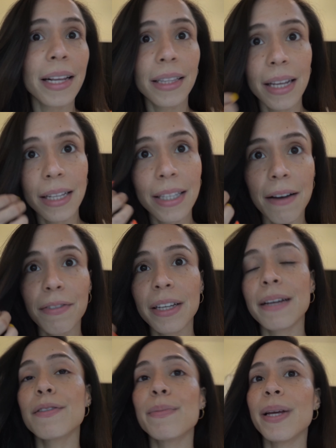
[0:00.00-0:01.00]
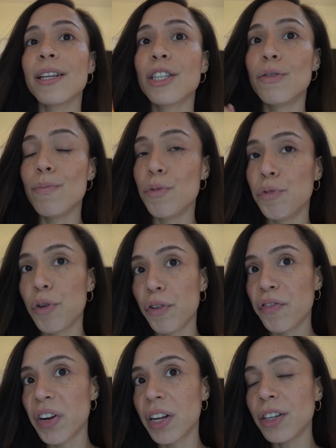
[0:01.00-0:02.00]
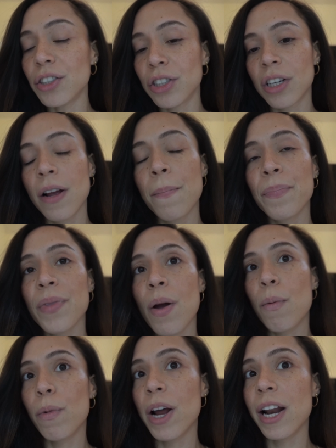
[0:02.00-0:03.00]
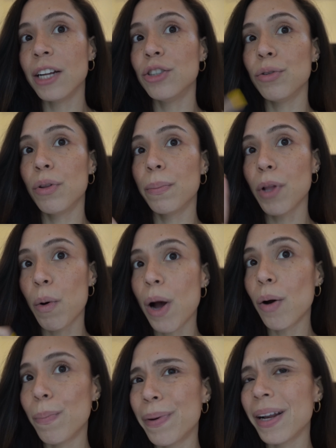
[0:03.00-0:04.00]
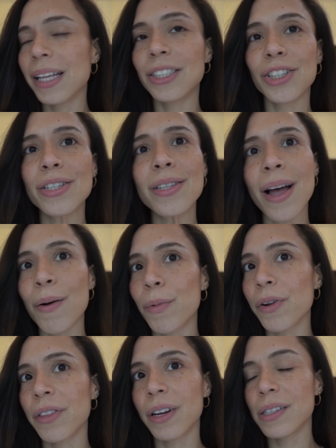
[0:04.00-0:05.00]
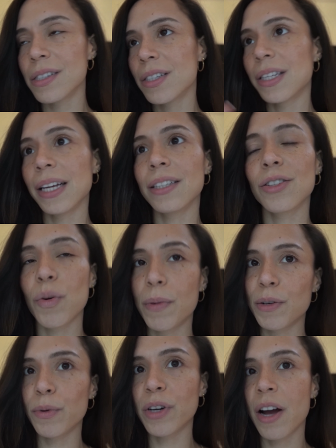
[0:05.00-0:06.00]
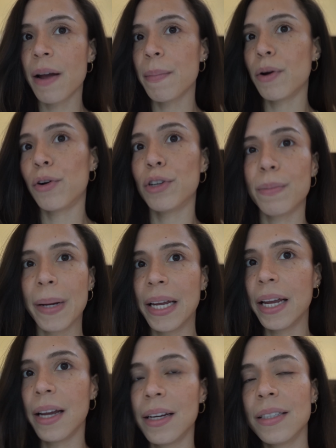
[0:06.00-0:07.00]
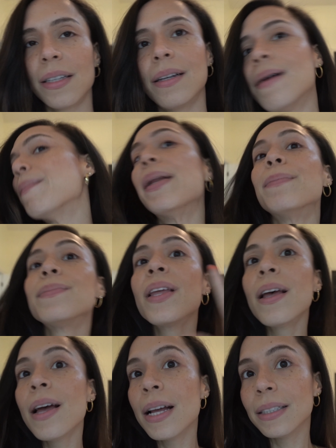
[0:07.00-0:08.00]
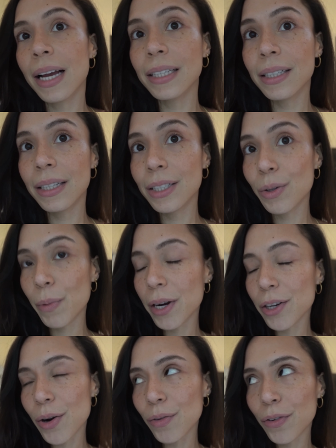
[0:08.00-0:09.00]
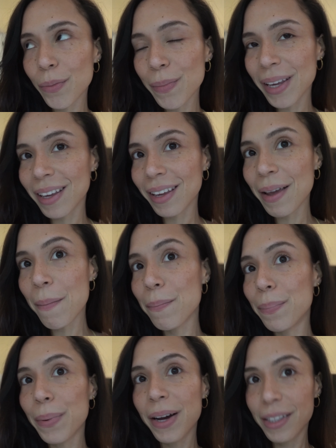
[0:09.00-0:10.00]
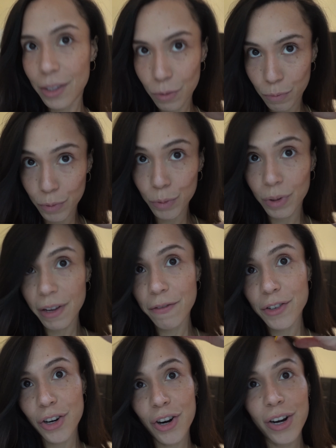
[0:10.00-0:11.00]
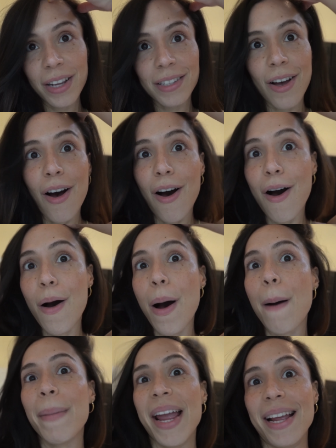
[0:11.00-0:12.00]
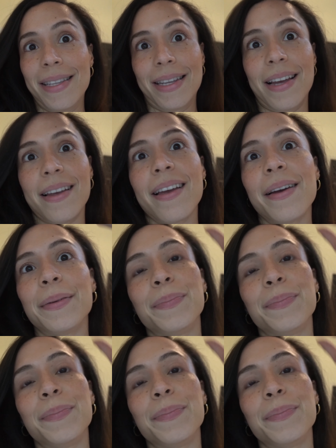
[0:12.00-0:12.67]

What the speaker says: It definitely gives me a smoother finish when I do the blowout, but it's just not worth it. It just takes so much more time. It hurts my hand. I mean, Dyson is the way to go for me, but the root lifter is amazing.